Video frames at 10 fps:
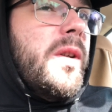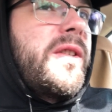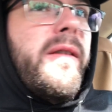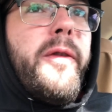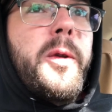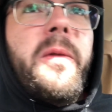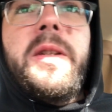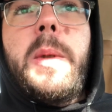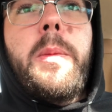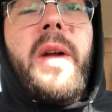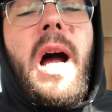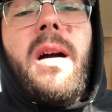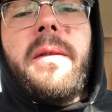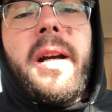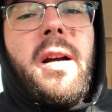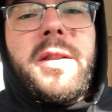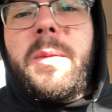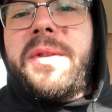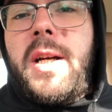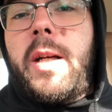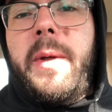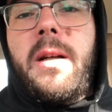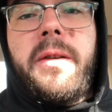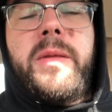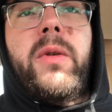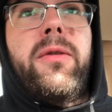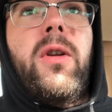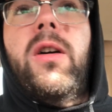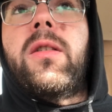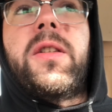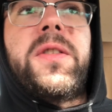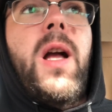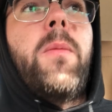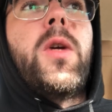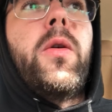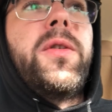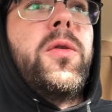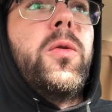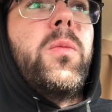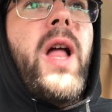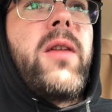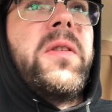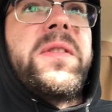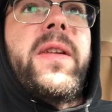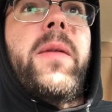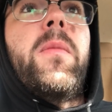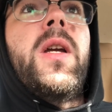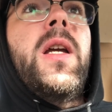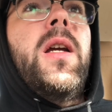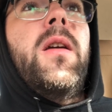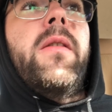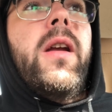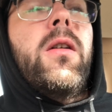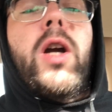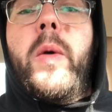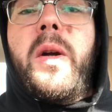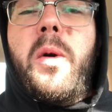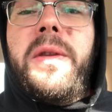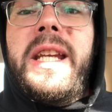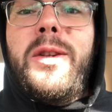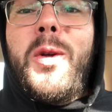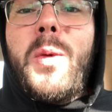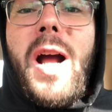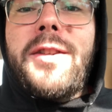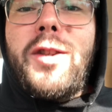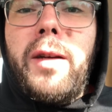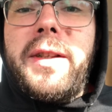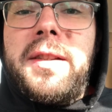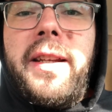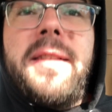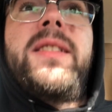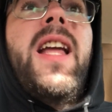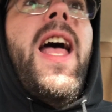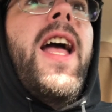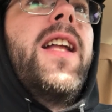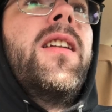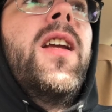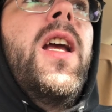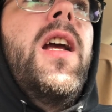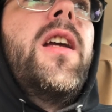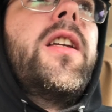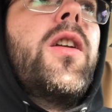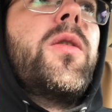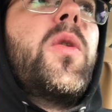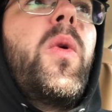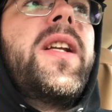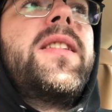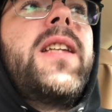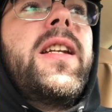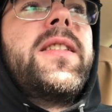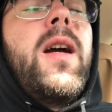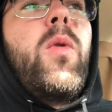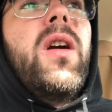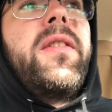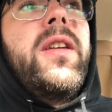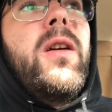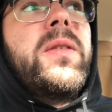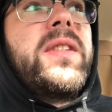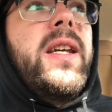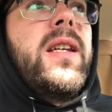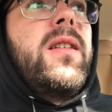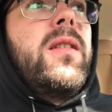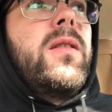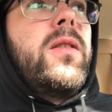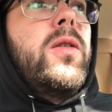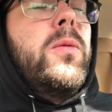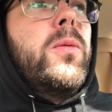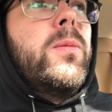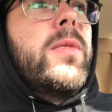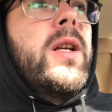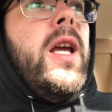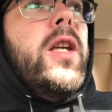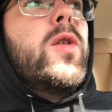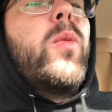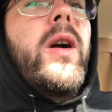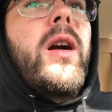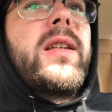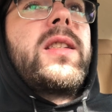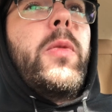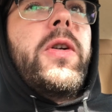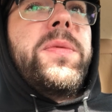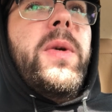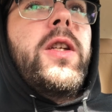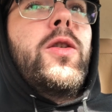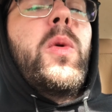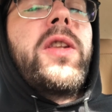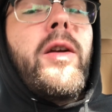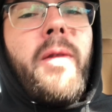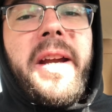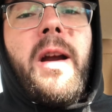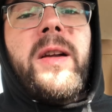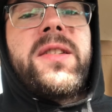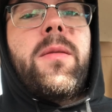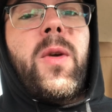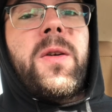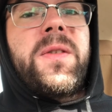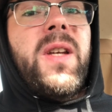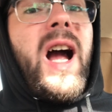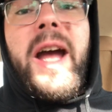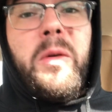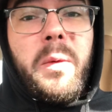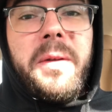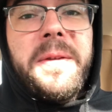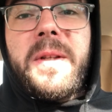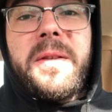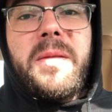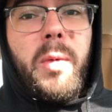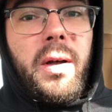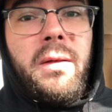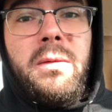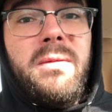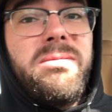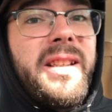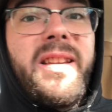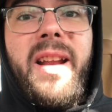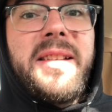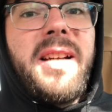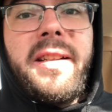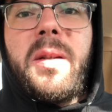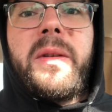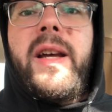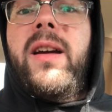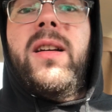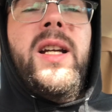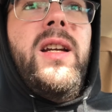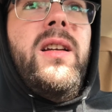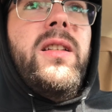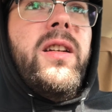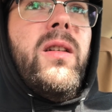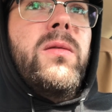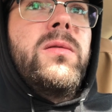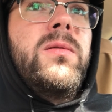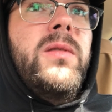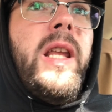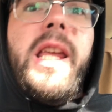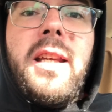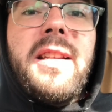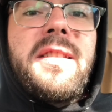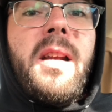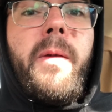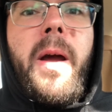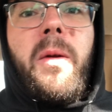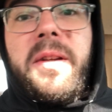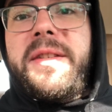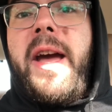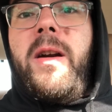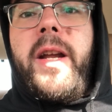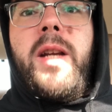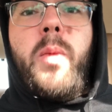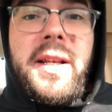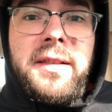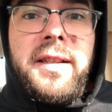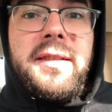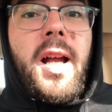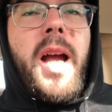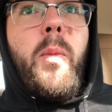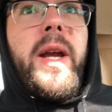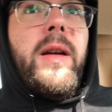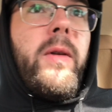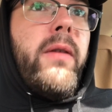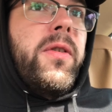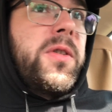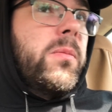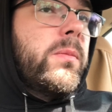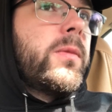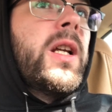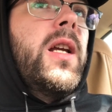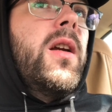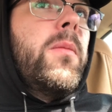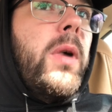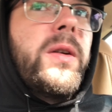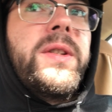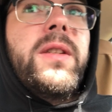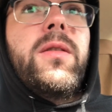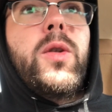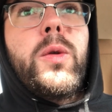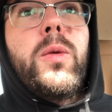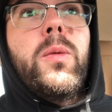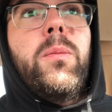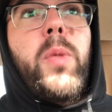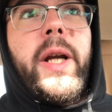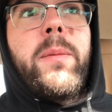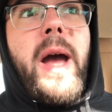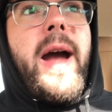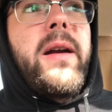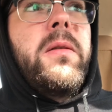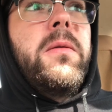just going to filter these people out. That customer is not going to be a customer for long because I'm going to blacklist them. They are going on the do not service list. And, to what extent is that worth? It's like you want customers, but you want the right customers. I don't want this customer. Let the next guy deal with that. He can sit around on a Saturday and waste his time waiting around for some person to bring back